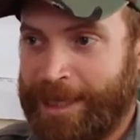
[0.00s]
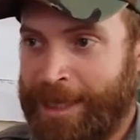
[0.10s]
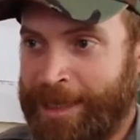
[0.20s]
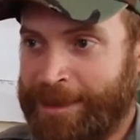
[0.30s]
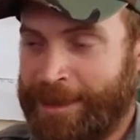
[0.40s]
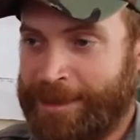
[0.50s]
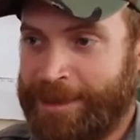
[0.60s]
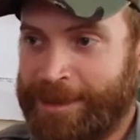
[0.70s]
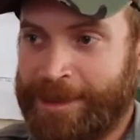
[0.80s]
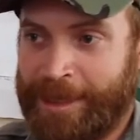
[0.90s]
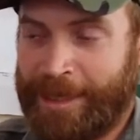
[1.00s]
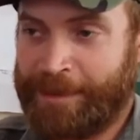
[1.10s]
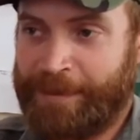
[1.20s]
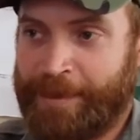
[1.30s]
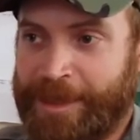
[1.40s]
And and since then, other
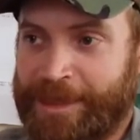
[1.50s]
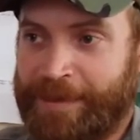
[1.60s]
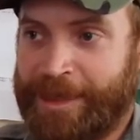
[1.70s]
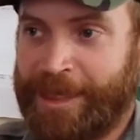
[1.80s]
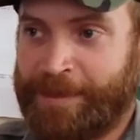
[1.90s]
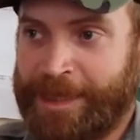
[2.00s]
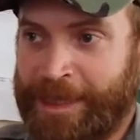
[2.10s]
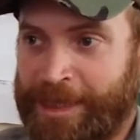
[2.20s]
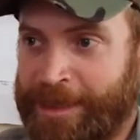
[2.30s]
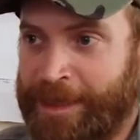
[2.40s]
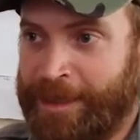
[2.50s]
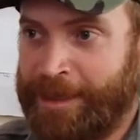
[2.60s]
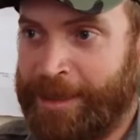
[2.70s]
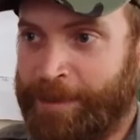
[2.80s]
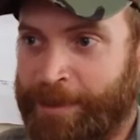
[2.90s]
females have had cubs there, and they,
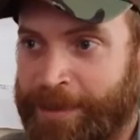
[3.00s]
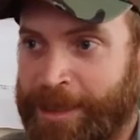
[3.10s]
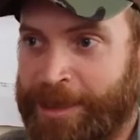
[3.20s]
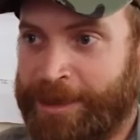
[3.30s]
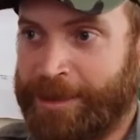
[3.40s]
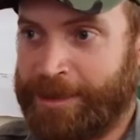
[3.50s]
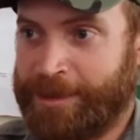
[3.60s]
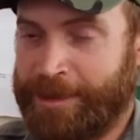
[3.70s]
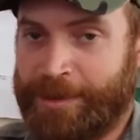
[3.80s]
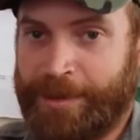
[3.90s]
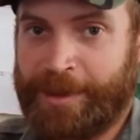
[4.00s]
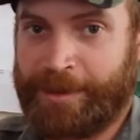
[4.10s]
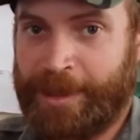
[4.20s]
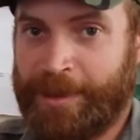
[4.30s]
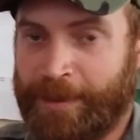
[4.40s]
and their population is, is doing
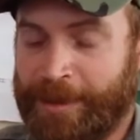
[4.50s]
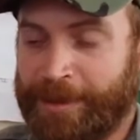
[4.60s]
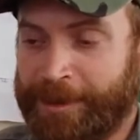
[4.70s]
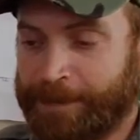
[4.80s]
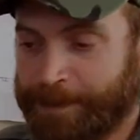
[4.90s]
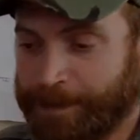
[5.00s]
really well there.